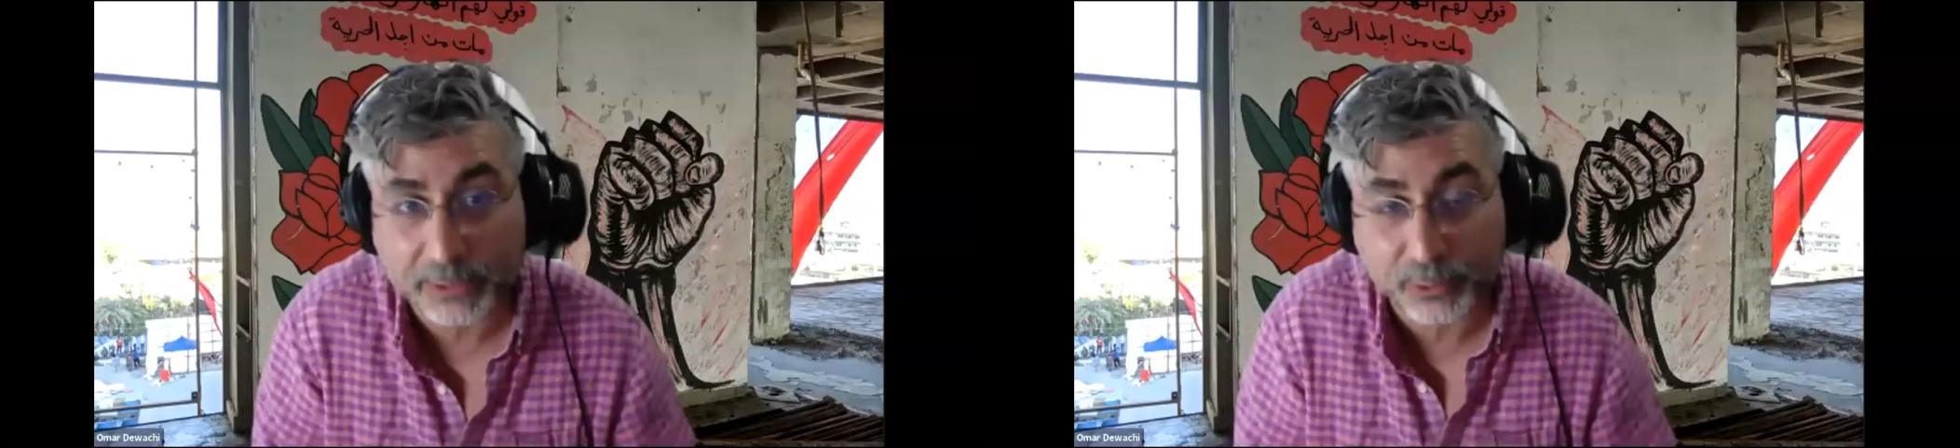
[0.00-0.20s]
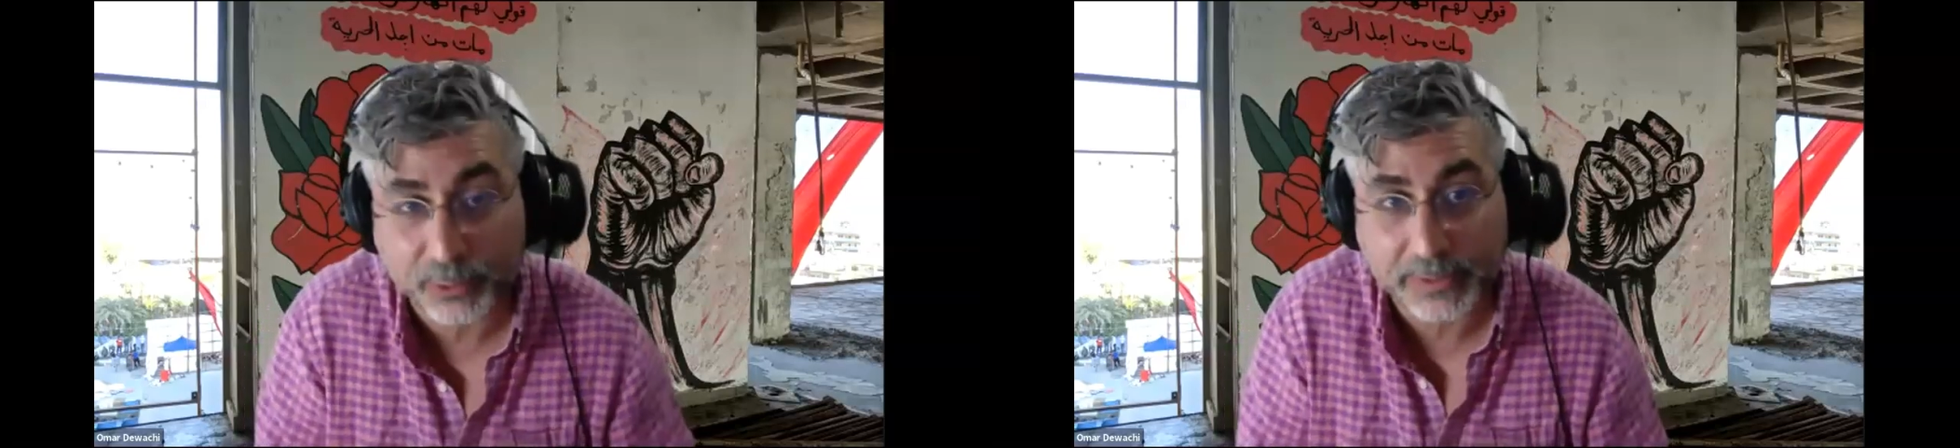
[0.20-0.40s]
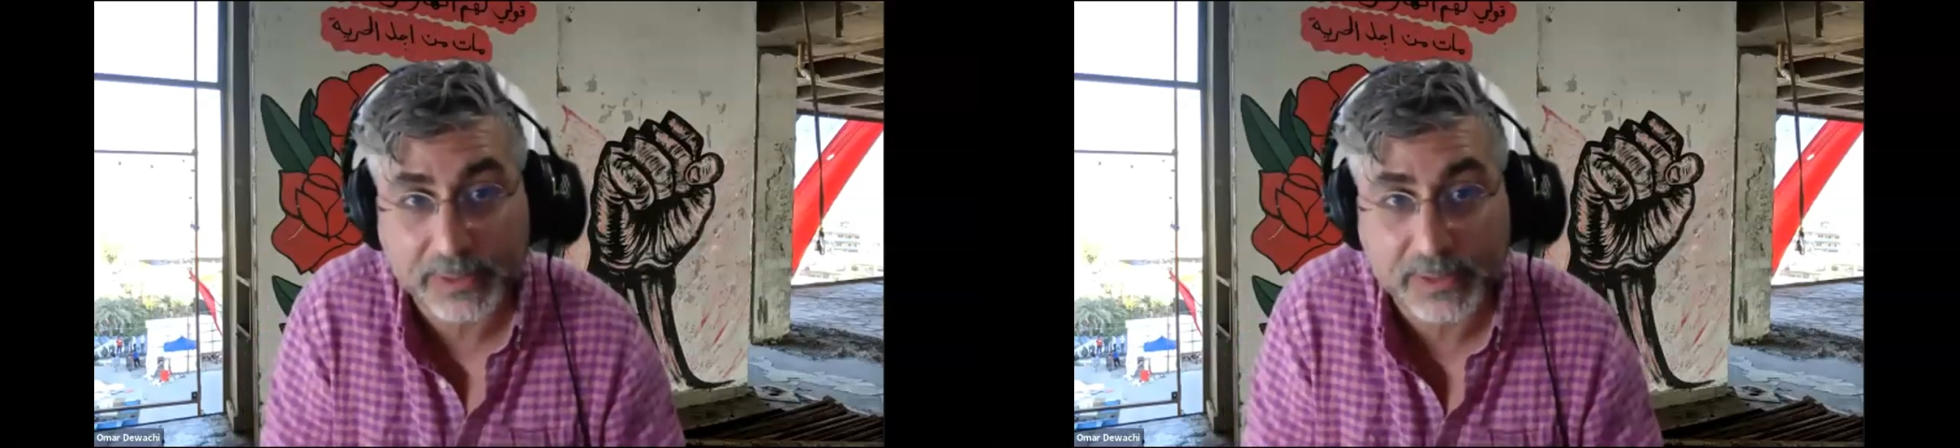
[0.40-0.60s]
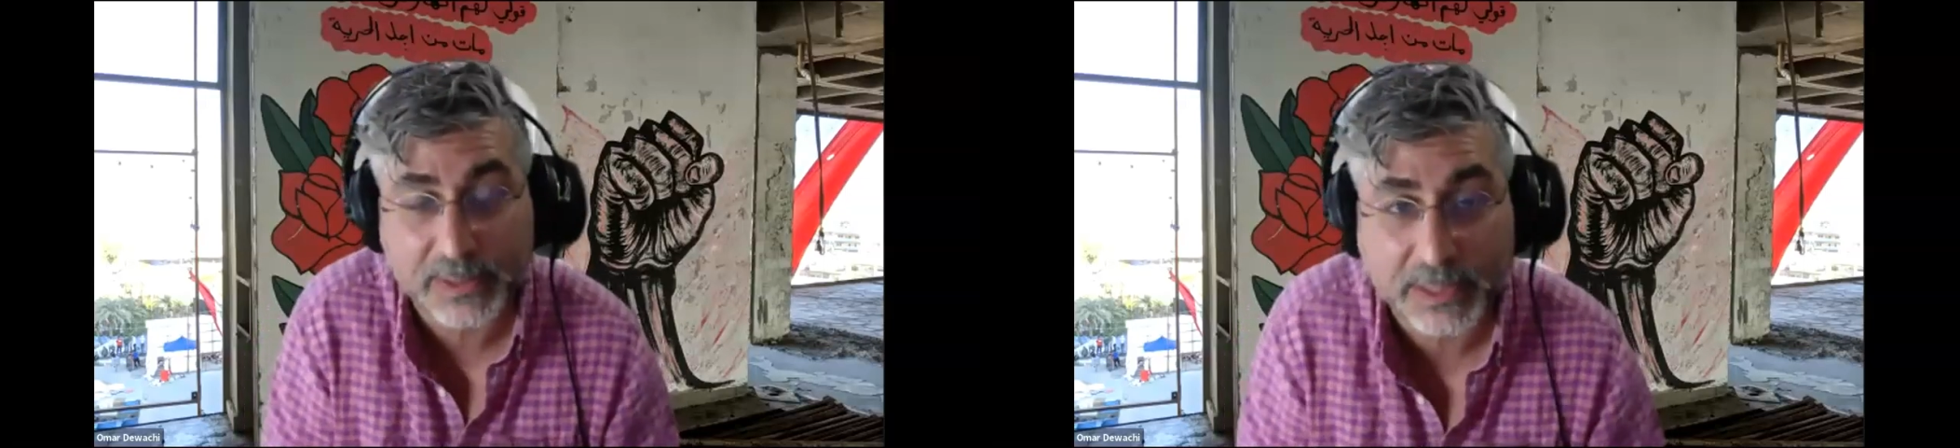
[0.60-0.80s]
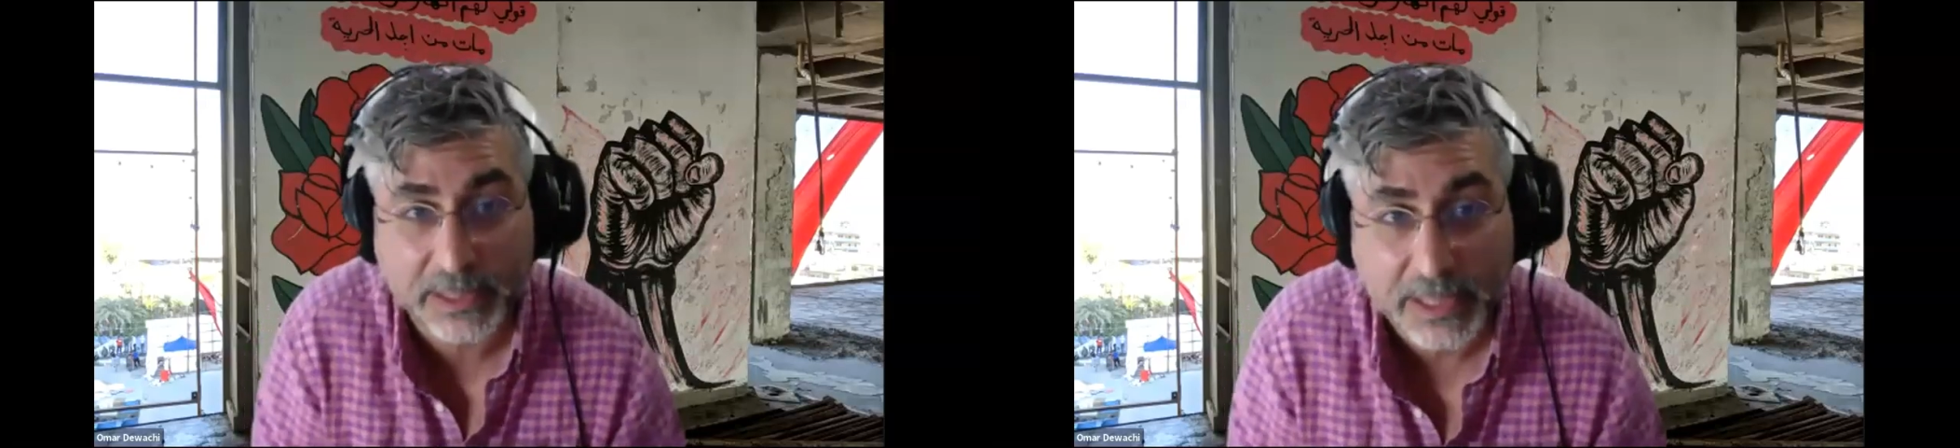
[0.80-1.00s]
during this
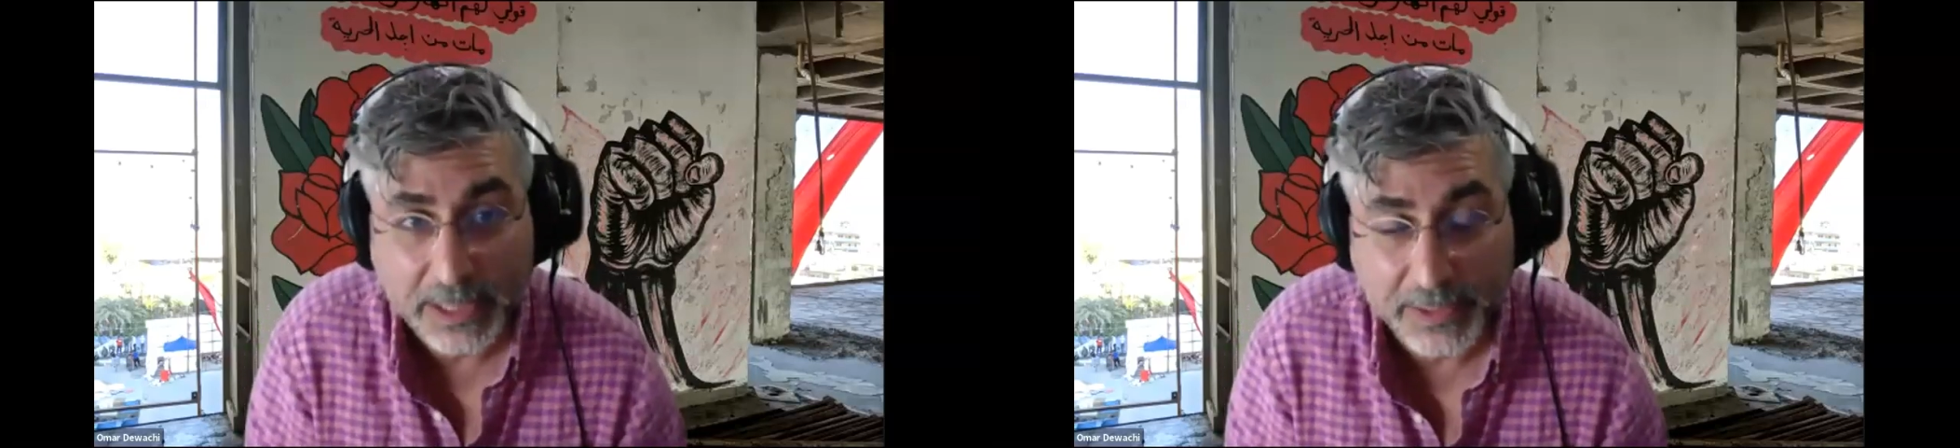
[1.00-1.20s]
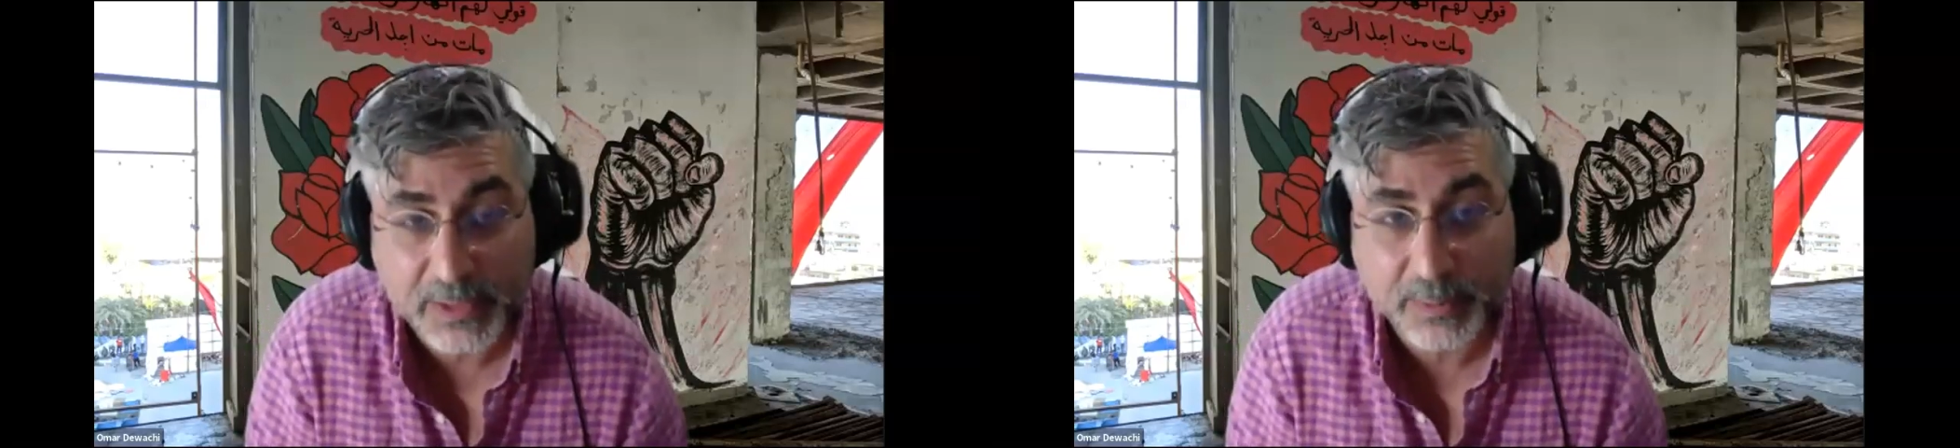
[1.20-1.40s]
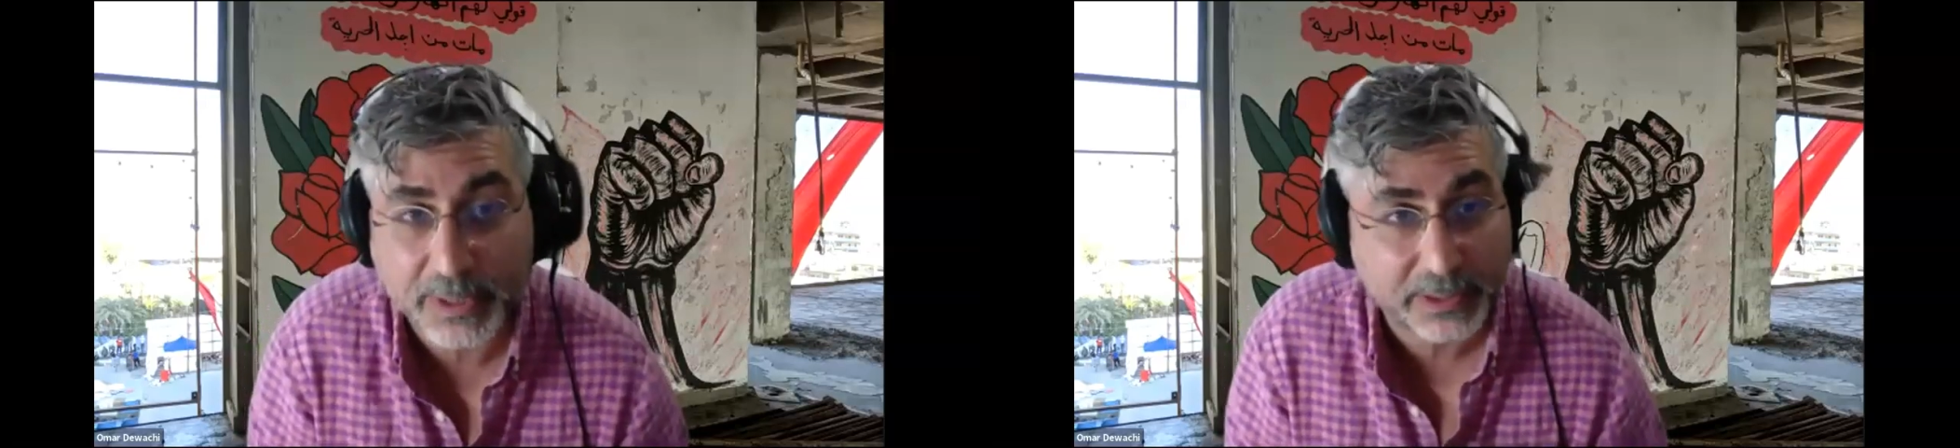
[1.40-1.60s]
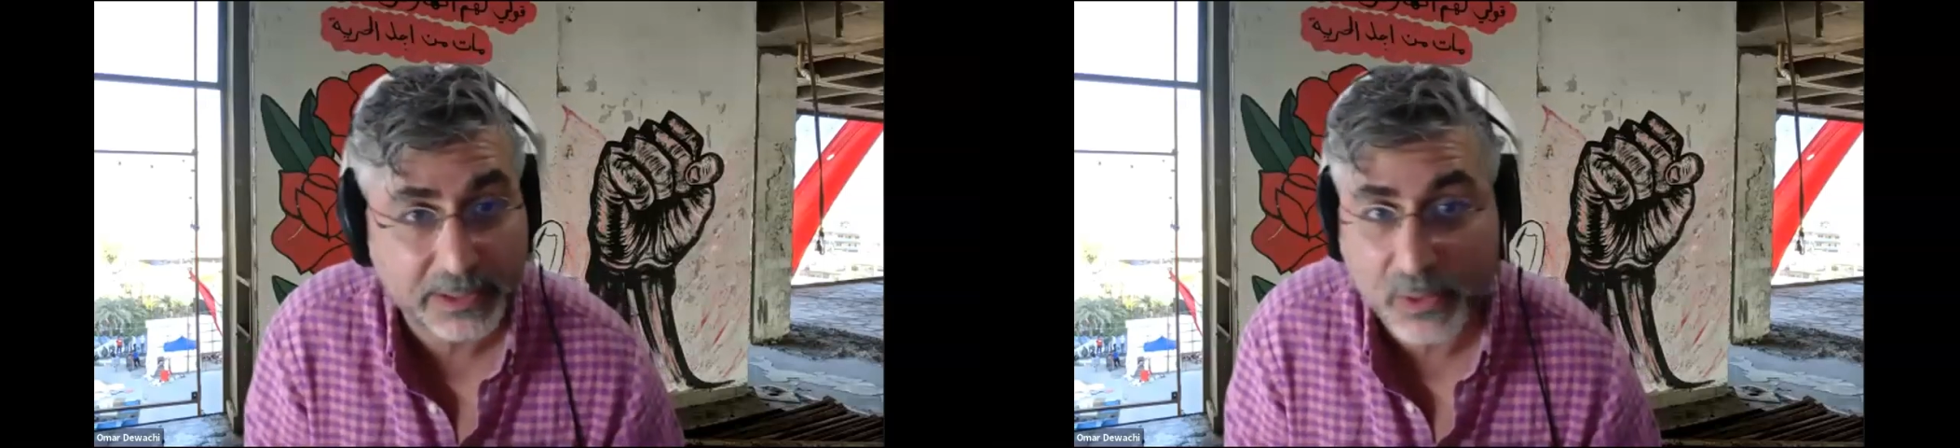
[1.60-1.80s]
period.